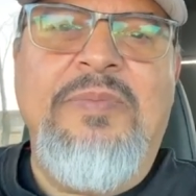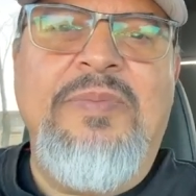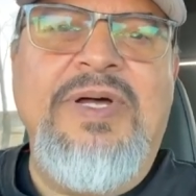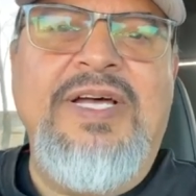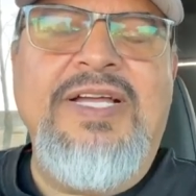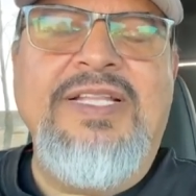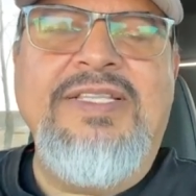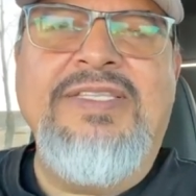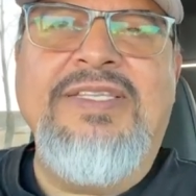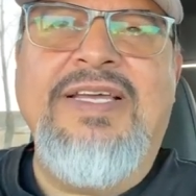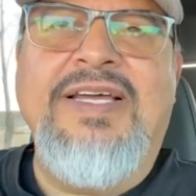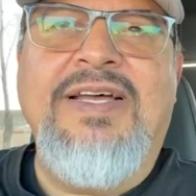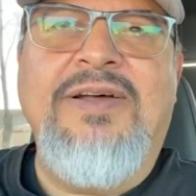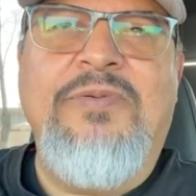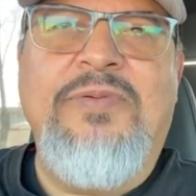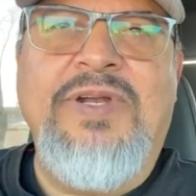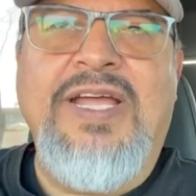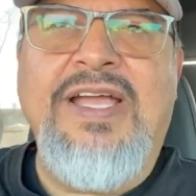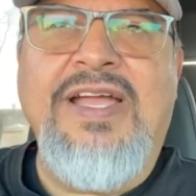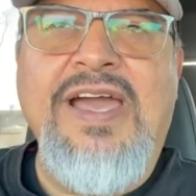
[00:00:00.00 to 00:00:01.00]

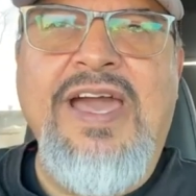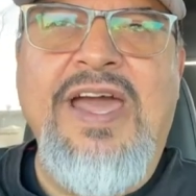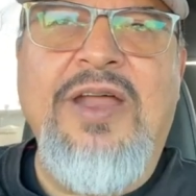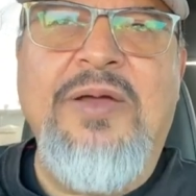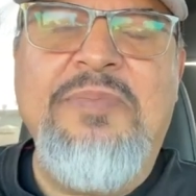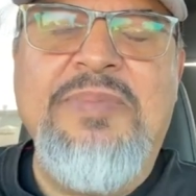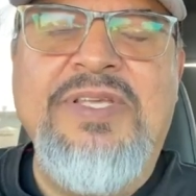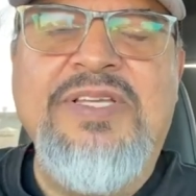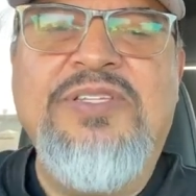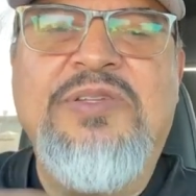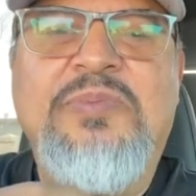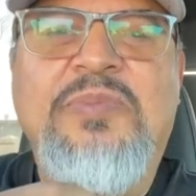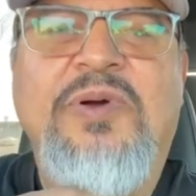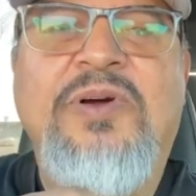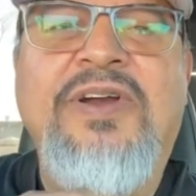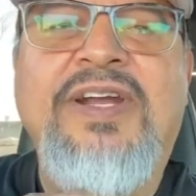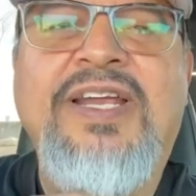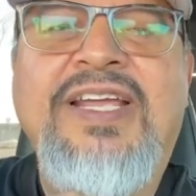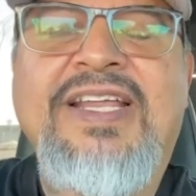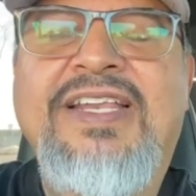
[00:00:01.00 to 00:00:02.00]
But when I got up this
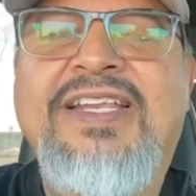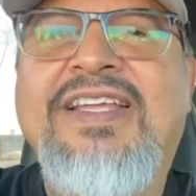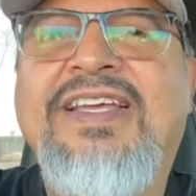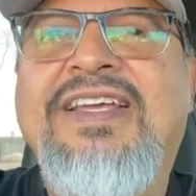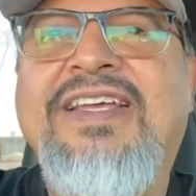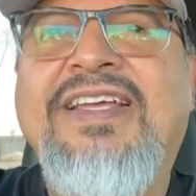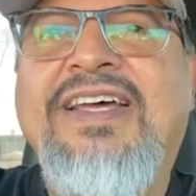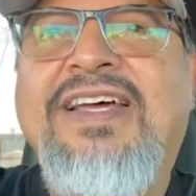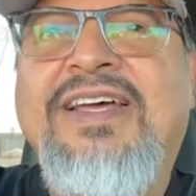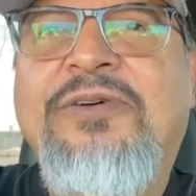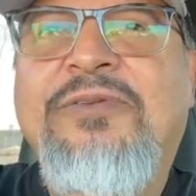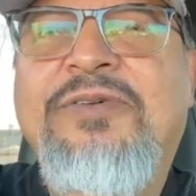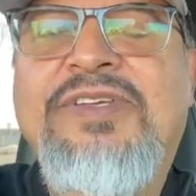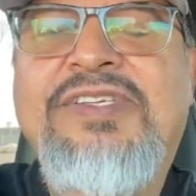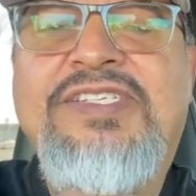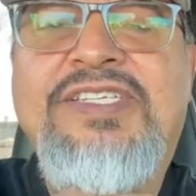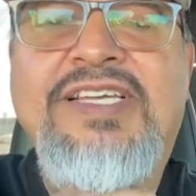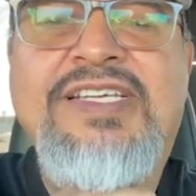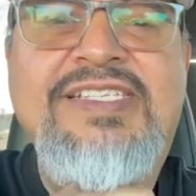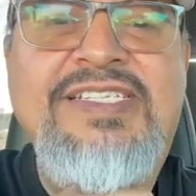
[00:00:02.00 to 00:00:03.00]
morning, it
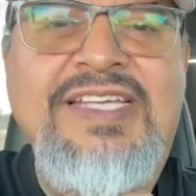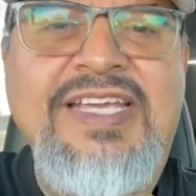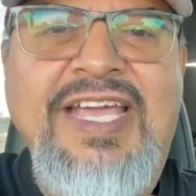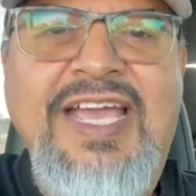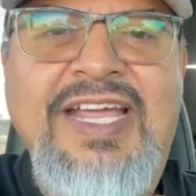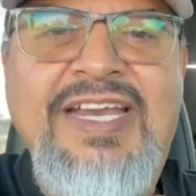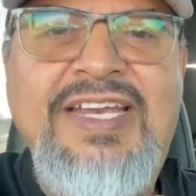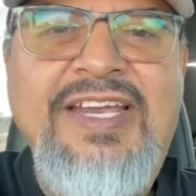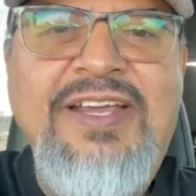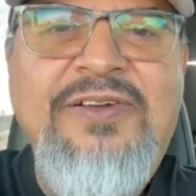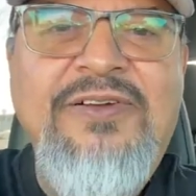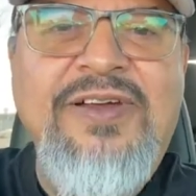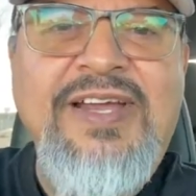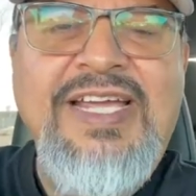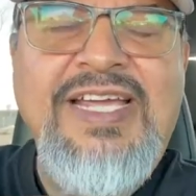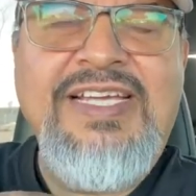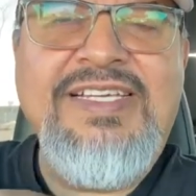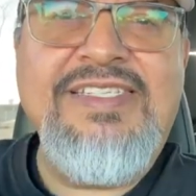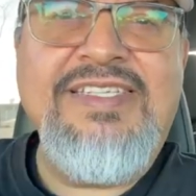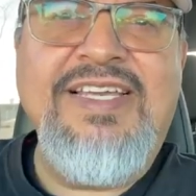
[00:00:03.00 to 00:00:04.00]
was 68
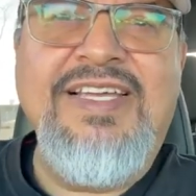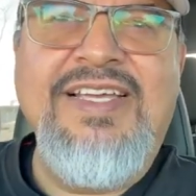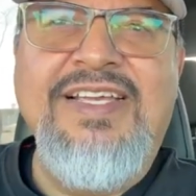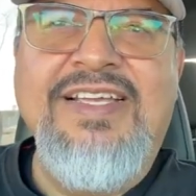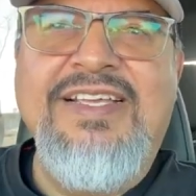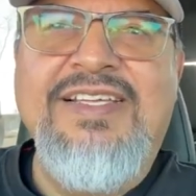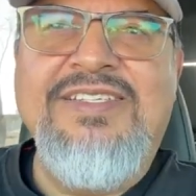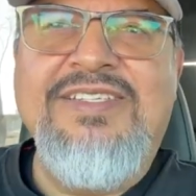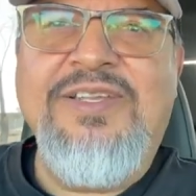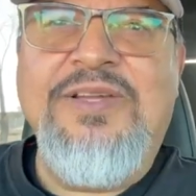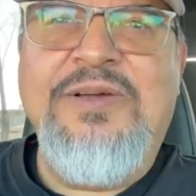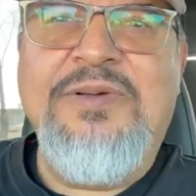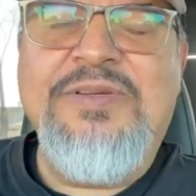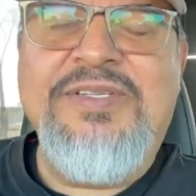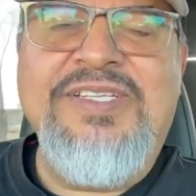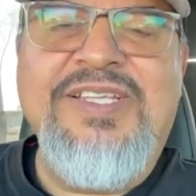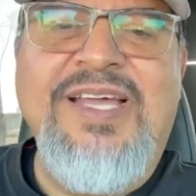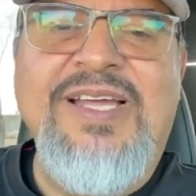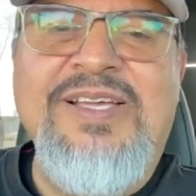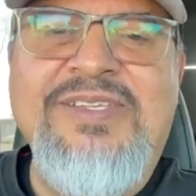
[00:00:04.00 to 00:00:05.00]
degrees, so it
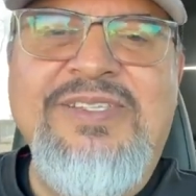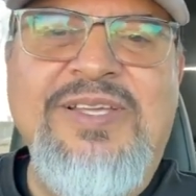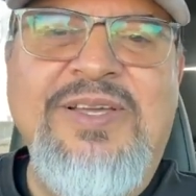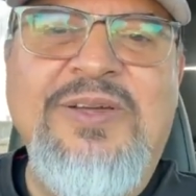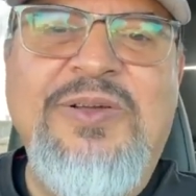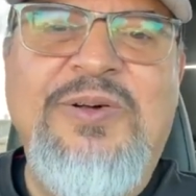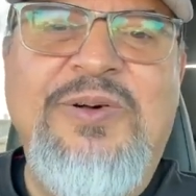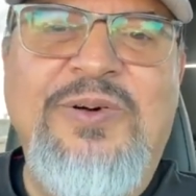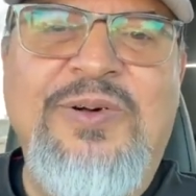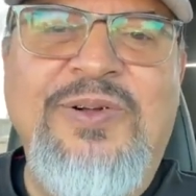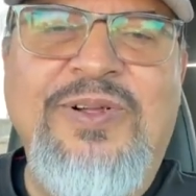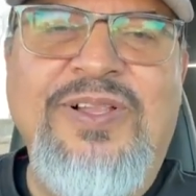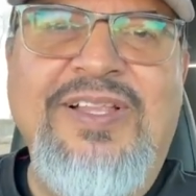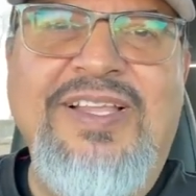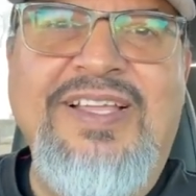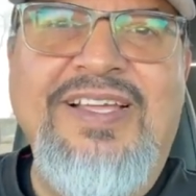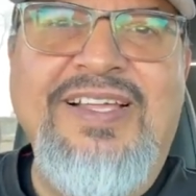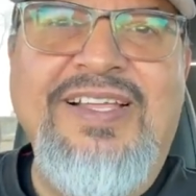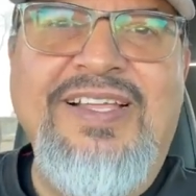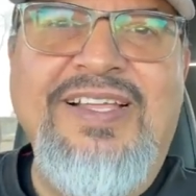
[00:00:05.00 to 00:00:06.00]
was nice and
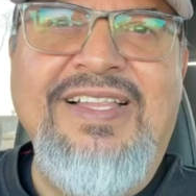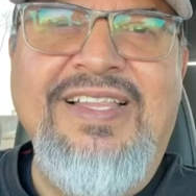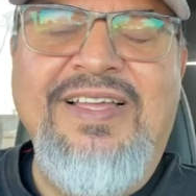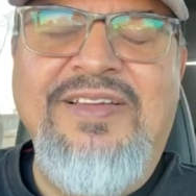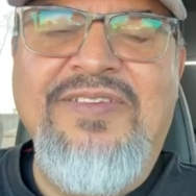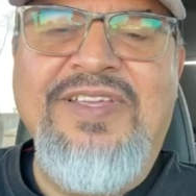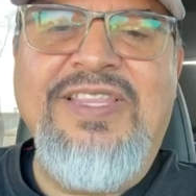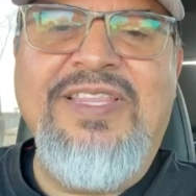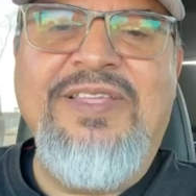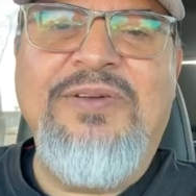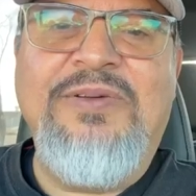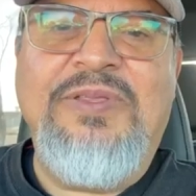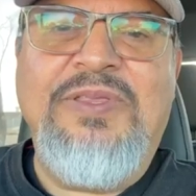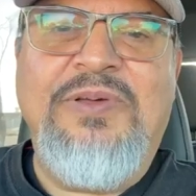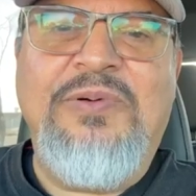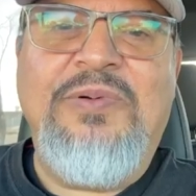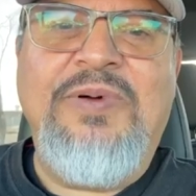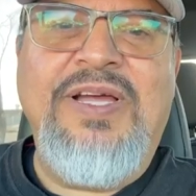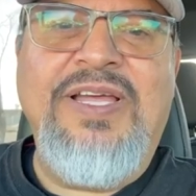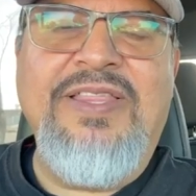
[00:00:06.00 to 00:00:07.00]
cool. Loving the
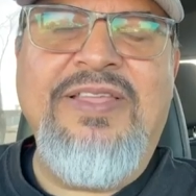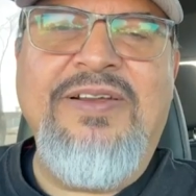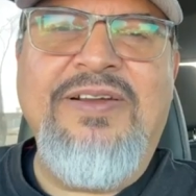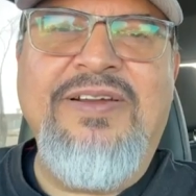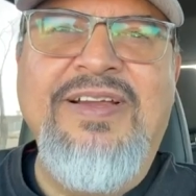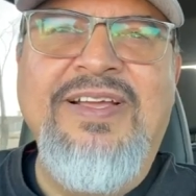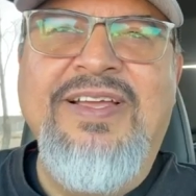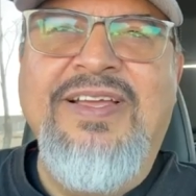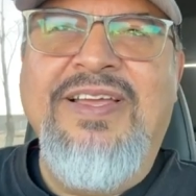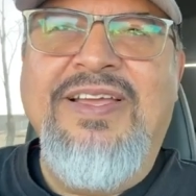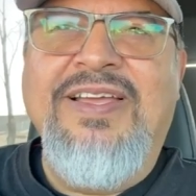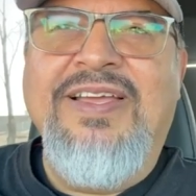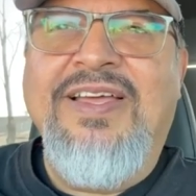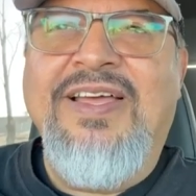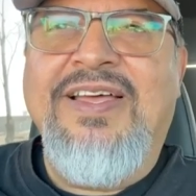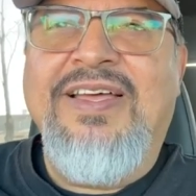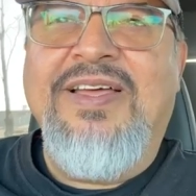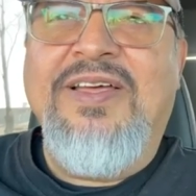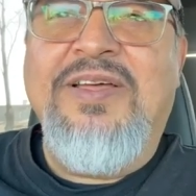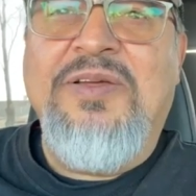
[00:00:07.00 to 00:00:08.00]
weather,
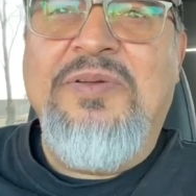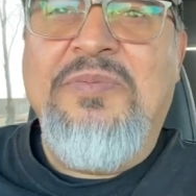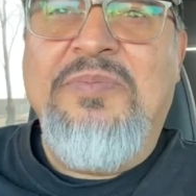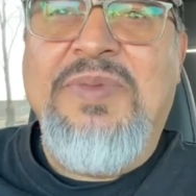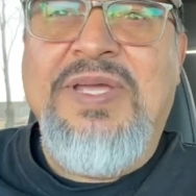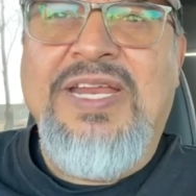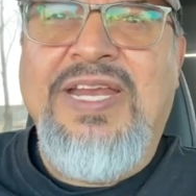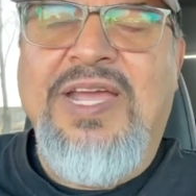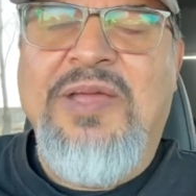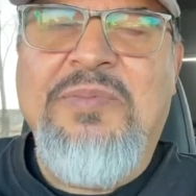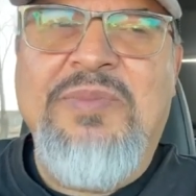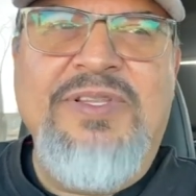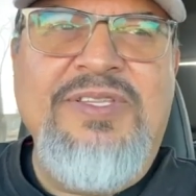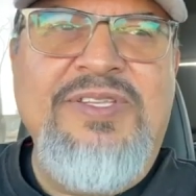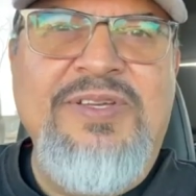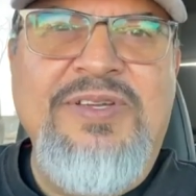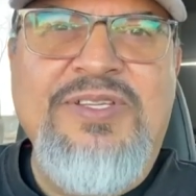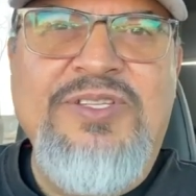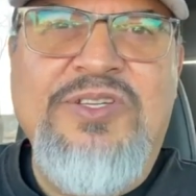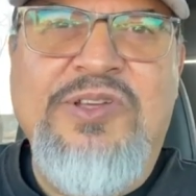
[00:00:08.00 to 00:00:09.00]
being able
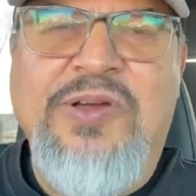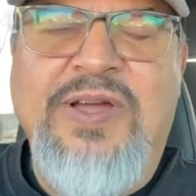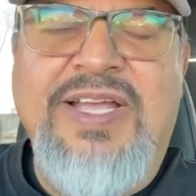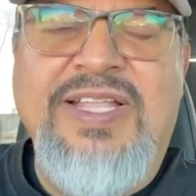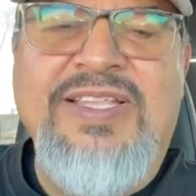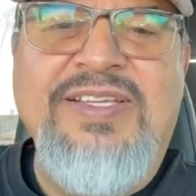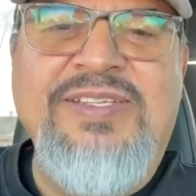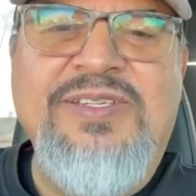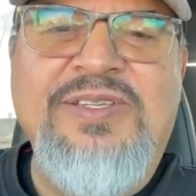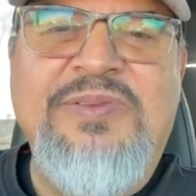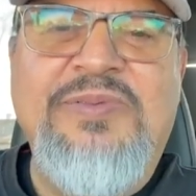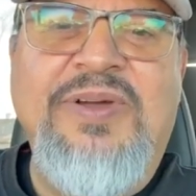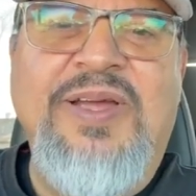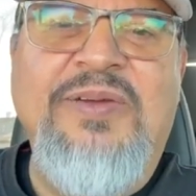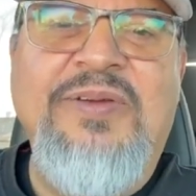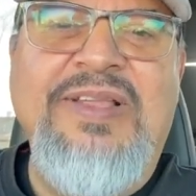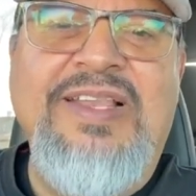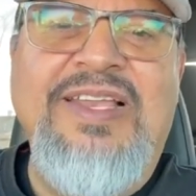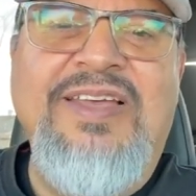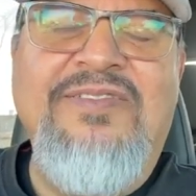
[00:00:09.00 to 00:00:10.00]
to enjoy it. This is why
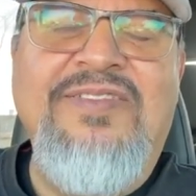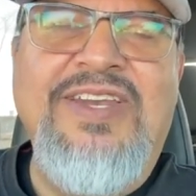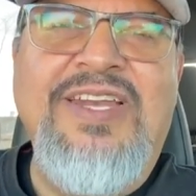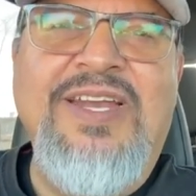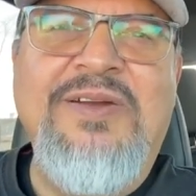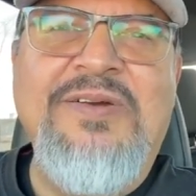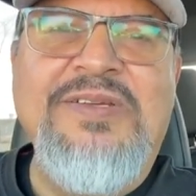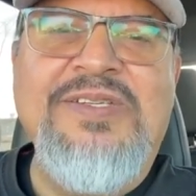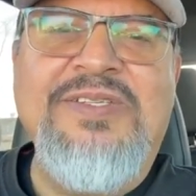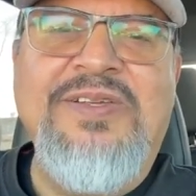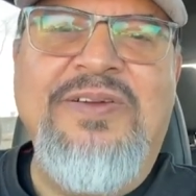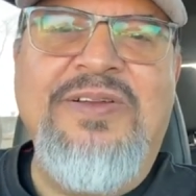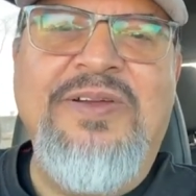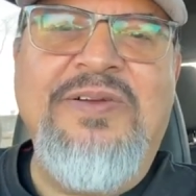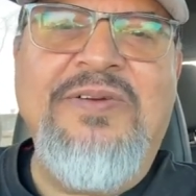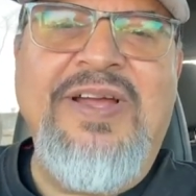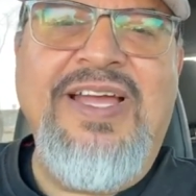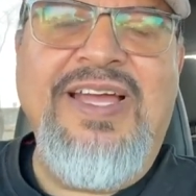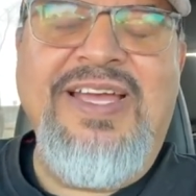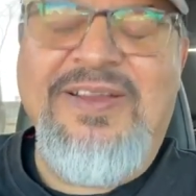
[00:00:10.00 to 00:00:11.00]
we live in Arizona,
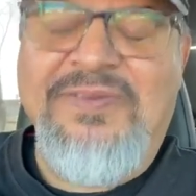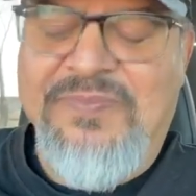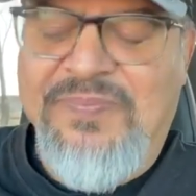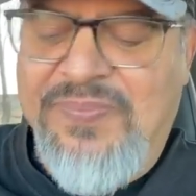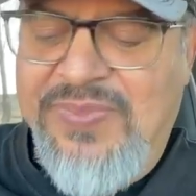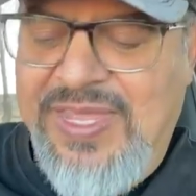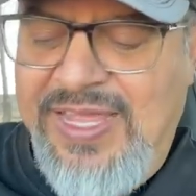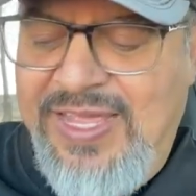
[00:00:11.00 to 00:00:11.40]
right?